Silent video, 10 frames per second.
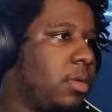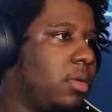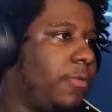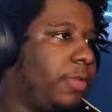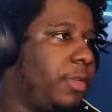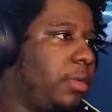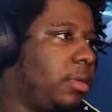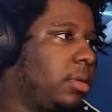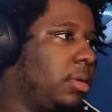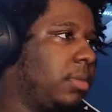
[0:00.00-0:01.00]
Goofy?
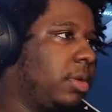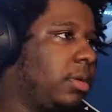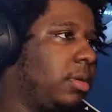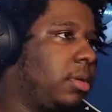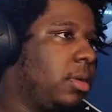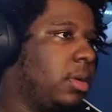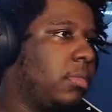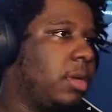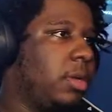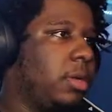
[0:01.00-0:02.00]
Come here.
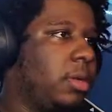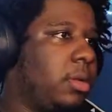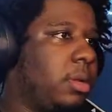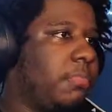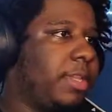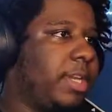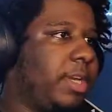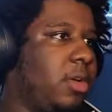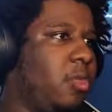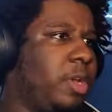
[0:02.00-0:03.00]
Come here. Pick that
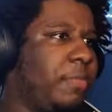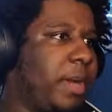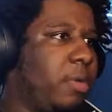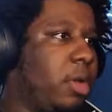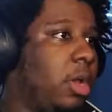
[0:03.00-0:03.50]
up. Oh, we can pick up a...